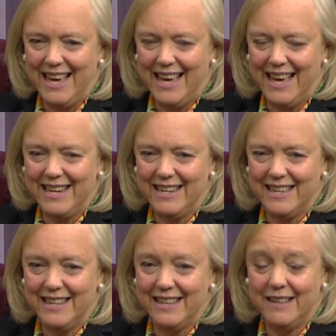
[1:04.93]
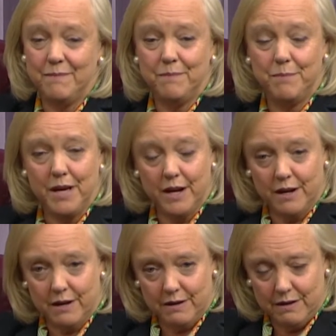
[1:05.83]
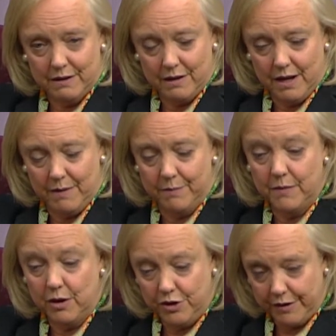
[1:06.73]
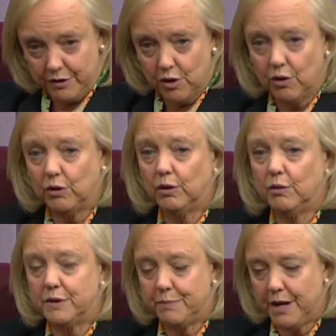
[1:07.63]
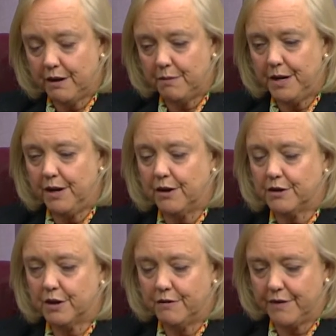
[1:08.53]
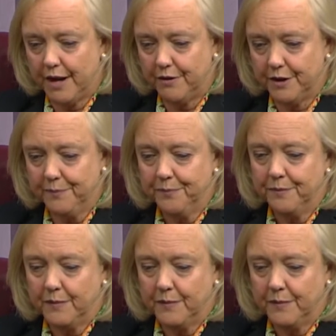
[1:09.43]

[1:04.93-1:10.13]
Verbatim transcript: And Pierre, um, Jeff Skoll, who was Pierre Omidyar's co-founder,